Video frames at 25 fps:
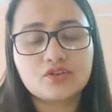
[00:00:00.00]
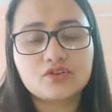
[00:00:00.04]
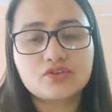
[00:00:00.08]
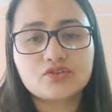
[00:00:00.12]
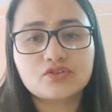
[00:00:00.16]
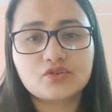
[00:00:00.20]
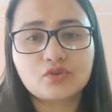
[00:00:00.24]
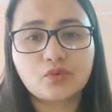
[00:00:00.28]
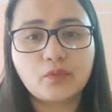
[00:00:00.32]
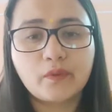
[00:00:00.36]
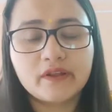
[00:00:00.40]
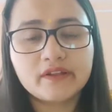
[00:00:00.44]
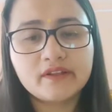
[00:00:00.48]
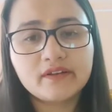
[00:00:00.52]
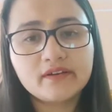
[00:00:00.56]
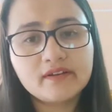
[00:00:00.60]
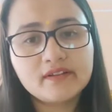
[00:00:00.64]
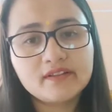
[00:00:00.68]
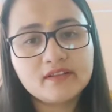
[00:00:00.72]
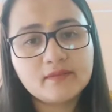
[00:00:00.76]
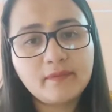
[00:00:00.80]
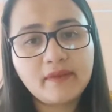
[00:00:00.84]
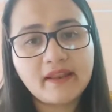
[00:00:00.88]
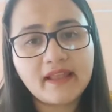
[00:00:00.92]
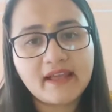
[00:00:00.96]
So whether
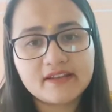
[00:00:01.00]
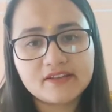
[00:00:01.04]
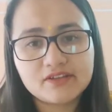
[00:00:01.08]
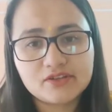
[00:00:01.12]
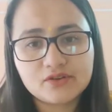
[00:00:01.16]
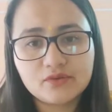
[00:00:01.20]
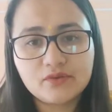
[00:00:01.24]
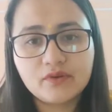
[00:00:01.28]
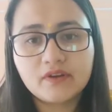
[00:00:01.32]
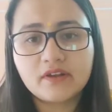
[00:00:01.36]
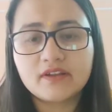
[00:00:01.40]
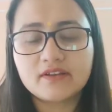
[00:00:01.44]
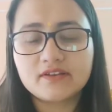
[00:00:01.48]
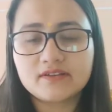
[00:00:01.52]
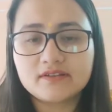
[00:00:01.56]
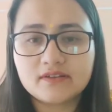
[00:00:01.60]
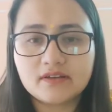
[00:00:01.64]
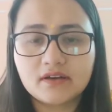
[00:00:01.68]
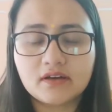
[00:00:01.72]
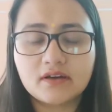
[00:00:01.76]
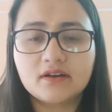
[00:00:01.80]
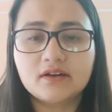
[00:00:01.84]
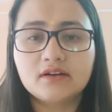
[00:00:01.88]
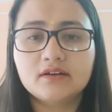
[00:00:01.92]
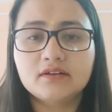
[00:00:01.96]
in the plateau, it
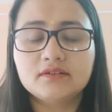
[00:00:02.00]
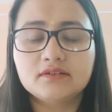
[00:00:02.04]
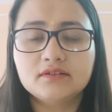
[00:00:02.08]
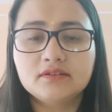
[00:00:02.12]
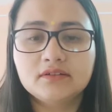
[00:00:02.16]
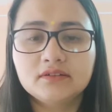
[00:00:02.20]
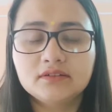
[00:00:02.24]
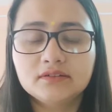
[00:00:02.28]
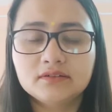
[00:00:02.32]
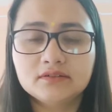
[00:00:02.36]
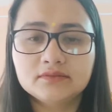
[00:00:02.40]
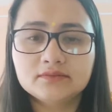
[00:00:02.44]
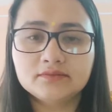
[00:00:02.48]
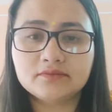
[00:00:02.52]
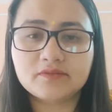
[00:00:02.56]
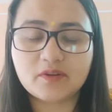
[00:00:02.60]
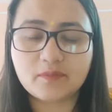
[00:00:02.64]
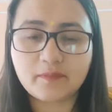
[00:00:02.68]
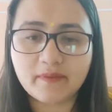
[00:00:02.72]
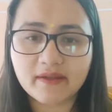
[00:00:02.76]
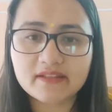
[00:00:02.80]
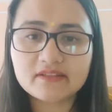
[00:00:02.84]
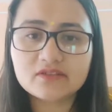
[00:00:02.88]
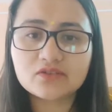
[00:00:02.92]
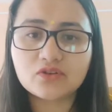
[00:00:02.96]

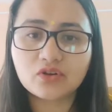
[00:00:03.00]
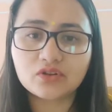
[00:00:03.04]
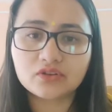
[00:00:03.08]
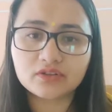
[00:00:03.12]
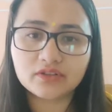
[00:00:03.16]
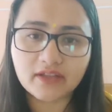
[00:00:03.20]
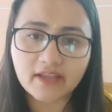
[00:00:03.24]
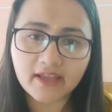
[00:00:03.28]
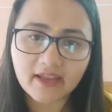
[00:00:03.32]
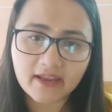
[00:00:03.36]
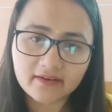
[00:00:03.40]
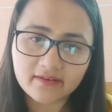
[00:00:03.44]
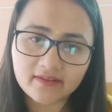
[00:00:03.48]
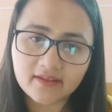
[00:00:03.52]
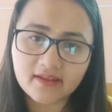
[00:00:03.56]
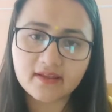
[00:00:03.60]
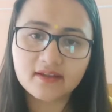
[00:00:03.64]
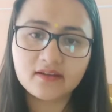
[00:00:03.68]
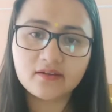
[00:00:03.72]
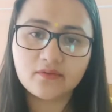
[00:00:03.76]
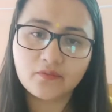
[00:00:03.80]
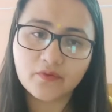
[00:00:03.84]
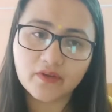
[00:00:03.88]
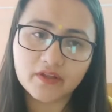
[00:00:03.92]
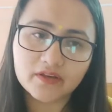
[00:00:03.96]
depends on the
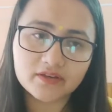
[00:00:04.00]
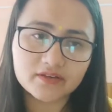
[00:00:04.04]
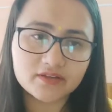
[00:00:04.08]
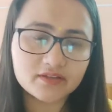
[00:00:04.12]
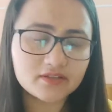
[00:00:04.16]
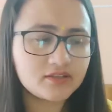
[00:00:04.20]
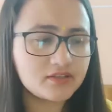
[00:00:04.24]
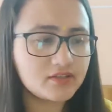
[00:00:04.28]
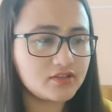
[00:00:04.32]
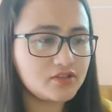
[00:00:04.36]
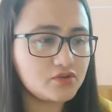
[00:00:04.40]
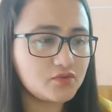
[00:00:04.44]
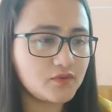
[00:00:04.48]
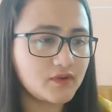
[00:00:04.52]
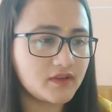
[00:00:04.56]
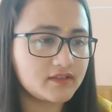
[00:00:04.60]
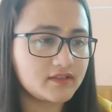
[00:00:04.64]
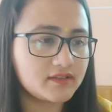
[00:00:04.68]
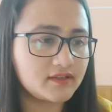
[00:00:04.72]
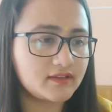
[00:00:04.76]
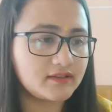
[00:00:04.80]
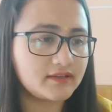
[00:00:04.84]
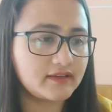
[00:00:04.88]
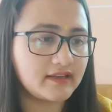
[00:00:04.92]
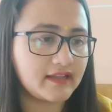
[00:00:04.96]
area where it is
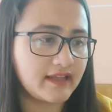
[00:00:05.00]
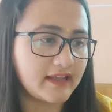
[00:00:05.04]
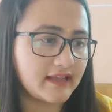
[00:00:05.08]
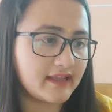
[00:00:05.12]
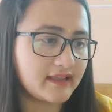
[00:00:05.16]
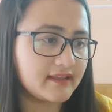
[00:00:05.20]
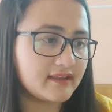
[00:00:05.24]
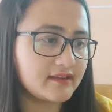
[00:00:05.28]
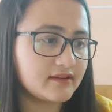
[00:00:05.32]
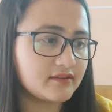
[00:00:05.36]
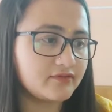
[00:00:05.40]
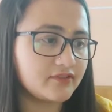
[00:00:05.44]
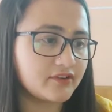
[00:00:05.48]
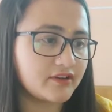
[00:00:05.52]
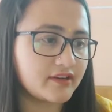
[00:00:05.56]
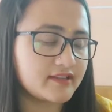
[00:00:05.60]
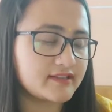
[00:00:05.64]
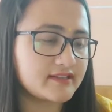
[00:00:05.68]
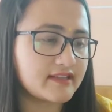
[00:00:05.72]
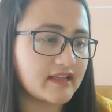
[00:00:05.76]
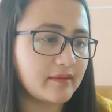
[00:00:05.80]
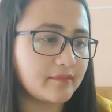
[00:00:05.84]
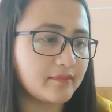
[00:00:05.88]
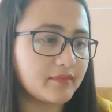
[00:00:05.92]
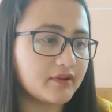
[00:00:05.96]
situated. Like for
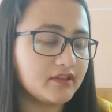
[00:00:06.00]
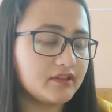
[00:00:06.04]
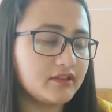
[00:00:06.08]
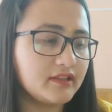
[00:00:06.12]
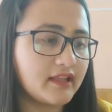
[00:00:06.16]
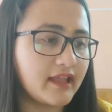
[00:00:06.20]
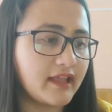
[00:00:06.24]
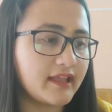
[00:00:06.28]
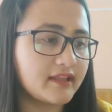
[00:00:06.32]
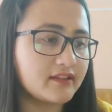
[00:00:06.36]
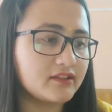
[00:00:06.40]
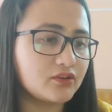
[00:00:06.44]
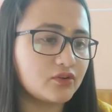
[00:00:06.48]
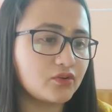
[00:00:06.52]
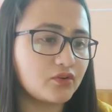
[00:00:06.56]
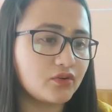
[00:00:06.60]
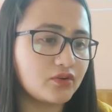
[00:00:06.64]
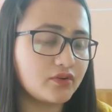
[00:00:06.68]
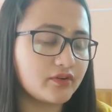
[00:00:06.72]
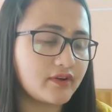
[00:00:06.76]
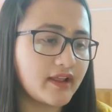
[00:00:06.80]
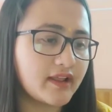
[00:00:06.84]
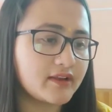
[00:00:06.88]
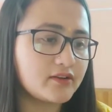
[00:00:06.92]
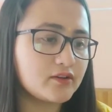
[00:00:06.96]
example, like the
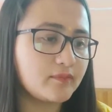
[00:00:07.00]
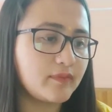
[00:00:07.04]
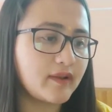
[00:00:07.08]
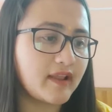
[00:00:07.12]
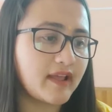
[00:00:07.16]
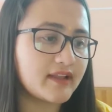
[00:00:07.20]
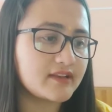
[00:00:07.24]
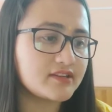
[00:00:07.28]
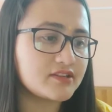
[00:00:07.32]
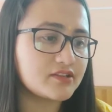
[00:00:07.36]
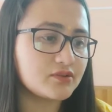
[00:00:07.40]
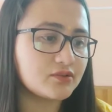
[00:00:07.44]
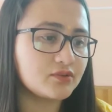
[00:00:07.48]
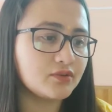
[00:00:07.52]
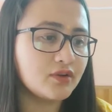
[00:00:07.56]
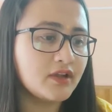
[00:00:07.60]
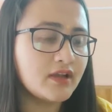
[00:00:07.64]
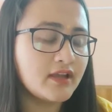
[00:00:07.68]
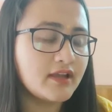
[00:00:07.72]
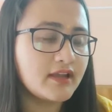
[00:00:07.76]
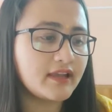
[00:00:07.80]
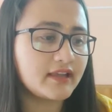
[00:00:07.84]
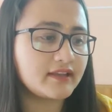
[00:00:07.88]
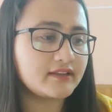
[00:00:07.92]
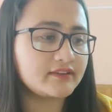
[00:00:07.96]
Colorado Plateau
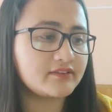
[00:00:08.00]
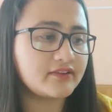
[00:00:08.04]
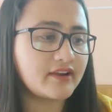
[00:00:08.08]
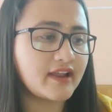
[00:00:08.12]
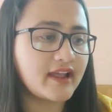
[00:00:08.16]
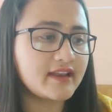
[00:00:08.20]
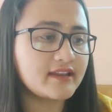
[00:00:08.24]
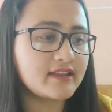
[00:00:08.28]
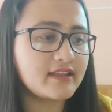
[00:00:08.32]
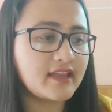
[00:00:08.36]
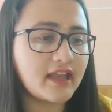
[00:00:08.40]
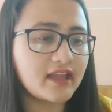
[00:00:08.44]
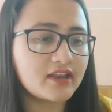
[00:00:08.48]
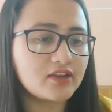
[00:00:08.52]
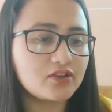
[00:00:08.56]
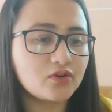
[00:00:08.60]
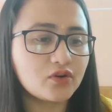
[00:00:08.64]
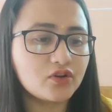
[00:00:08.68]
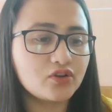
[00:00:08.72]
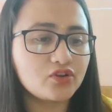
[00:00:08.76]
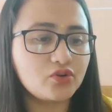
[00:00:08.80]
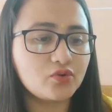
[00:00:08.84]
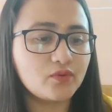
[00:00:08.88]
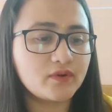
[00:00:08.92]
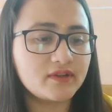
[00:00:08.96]
in Grand
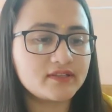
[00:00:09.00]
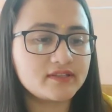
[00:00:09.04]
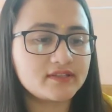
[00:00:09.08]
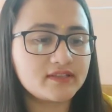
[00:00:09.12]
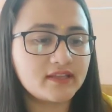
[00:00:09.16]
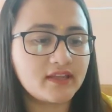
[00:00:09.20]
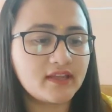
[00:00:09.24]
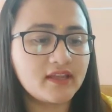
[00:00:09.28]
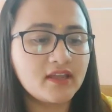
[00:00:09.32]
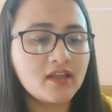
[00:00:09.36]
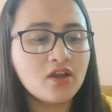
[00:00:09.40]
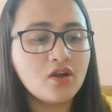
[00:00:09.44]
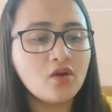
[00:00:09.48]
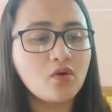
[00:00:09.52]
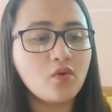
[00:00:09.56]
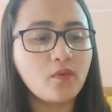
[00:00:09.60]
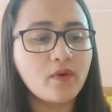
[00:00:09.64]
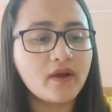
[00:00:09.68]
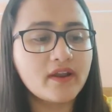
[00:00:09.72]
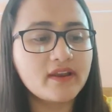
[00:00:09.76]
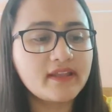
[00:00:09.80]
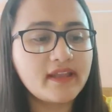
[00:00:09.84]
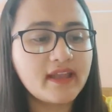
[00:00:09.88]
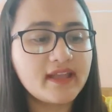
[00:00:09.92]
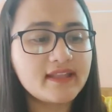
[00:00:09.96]
Canyon, USA,
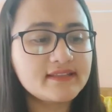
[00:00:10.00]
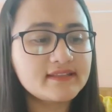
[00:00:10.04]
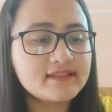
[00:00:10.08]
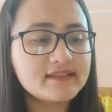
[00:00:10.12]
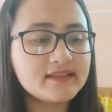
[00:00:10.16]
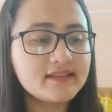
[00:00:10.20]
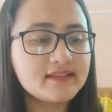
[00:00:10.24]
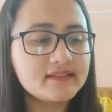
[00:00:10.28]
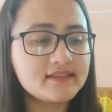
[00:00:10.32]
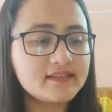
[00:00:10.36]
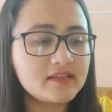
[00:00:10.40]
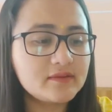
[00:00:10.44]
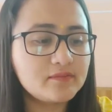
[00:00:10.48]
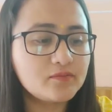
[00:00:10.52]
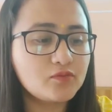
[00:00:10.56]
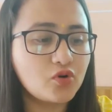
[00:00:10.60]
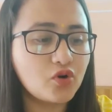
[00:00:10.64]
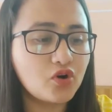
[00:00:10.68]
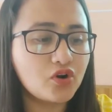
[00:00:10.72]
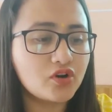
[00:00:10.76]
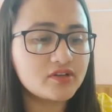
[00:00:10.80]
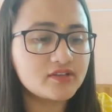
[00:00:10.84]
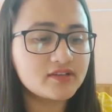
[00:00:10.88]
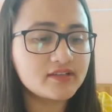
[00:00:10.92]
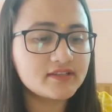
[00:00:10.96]
one can see deep
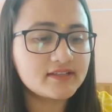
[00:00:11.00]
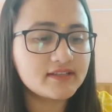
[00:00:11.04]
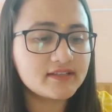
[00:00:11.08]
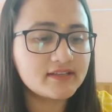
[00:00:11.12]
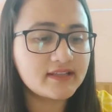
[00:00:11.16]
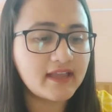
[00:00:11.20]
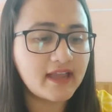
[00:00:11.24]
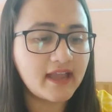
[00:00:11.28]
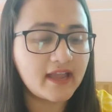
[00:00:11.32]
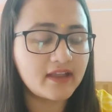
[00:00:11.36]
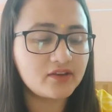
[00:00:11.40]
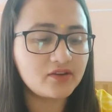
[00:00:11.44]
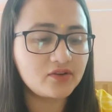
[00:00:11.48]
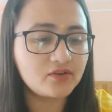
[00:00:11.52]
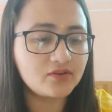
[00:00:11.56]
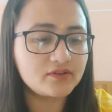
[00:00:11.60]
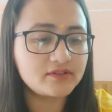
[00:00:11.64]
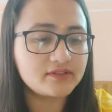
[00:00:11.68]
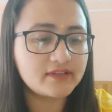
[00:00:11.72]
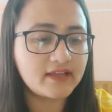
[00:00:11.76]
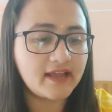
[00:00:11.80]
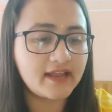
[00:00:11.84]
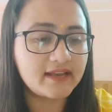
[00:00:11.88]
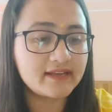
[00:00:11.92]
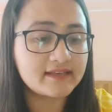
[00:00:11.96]
gorges and
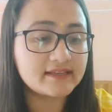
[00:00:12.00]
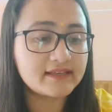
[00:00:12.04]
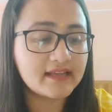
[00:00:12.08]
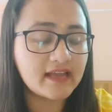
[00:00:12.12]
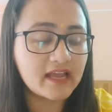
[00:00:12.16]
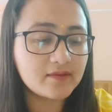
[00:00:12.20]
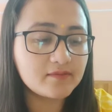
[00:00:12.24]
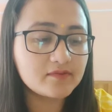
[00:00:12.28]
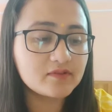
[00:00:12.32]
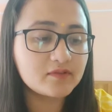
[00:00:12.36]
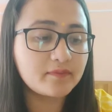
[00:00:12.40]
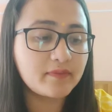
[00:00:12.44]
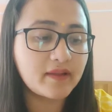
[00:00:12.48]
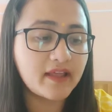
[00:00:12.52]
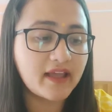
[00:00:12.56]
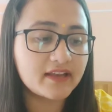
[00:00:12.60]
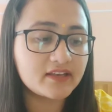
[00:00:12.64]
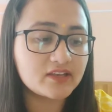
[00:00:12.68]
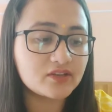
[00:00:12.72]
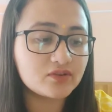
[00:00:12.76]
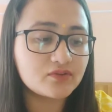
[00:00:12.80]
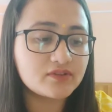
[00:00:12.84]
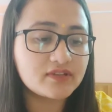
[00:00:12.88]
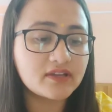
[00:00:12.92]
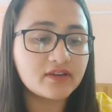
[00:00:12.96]
canyons. At times,
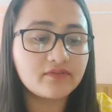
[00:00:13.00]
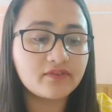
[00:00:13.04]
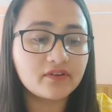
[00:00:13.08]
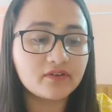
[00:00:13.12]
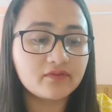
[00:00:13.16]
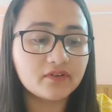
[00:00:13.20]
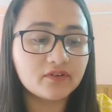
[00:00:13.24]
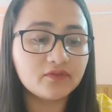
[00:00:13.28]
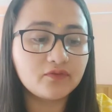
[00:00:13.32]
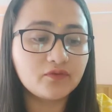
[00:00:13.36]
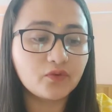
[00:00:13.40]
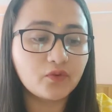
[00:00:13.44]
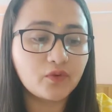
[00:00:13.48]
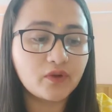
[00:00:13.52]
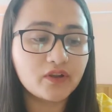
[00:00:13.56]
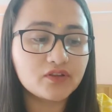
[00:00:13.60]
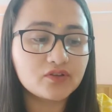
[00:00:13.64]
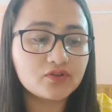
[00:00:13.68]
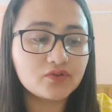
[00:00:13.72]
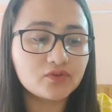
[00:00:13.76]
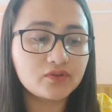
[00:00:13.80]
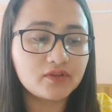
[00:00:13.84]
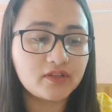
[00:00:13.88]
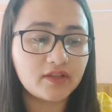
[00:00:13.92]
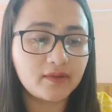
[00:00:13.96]
plateaus have river flowing
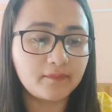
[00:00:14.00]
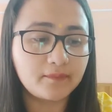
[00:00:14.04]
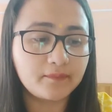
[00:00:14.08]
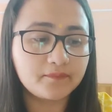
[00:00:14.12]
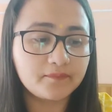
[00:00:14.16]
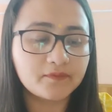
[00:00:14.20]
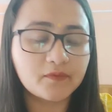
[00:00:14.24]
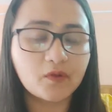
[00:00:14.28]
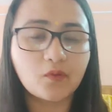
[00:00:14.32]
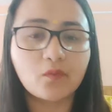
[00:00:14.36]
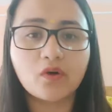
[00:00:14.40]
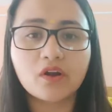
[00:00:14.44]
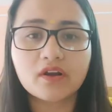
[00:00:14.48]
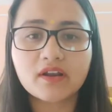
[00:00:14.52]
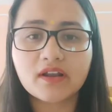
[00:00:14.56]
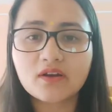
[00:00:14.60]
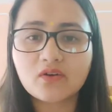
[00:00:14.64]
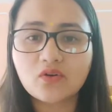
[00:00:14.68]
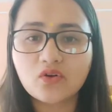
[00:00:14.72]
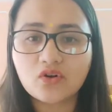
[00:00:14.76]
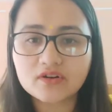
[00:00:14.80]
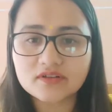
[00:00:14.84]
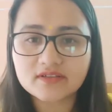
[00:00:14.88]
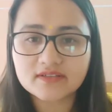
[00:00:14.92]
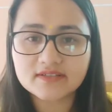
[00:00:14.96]
through them. What are
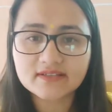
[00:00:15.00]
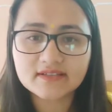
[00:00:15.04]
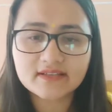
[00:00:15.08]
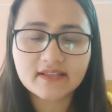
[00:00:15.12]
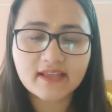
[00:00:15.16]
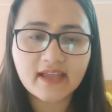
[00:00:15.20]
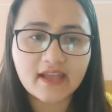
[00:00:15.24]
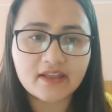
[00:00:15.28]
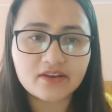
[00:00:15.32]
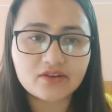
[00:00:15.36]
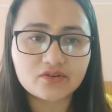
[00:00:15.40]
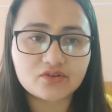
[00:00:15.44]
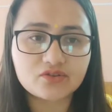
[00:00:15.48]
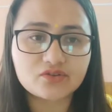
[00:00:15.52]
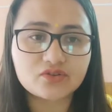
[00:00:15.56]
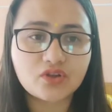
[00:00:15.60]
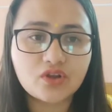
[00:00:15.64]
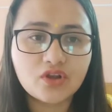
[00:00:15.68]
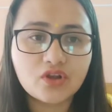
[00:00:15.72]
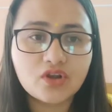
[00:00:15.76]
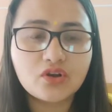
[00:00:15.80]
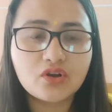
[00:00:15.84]
gorges and canyons?